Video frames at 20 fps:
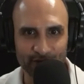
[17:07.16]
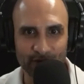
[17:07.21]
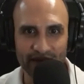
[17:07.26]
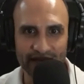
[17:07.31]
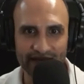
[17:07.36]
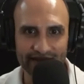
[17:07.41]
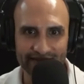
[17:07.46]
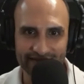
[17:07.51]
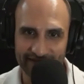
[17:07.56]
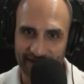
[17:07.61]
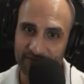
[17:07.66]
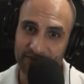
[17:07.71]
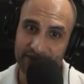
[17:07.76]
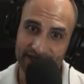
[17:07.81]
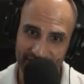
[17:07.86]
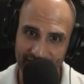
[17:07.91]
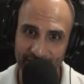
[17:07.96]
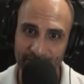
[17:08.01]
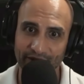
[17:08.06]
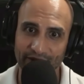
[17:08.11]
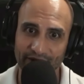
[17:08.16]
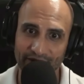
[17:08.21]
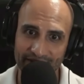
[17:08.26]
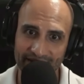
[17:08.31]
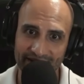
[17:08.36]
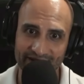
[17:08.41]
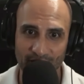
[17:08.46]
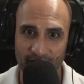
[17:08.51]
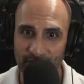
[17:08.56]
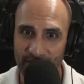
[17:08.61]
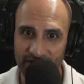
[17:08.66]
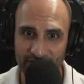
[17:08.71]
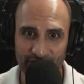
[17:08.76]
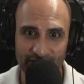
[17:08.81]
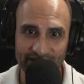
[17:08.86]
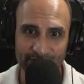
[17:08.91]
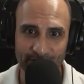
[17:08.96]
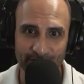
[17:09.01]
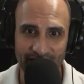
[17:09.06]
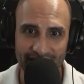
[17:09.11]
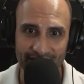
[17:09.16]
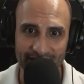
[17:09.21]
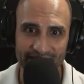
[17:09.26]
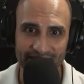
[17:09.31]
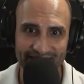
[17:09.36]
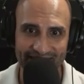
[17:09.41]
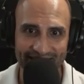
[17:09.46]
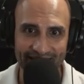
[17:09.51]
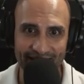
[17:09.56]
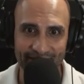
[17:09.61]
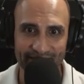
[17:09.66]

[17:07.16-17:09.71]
doing something similar because all my friends are back in BC.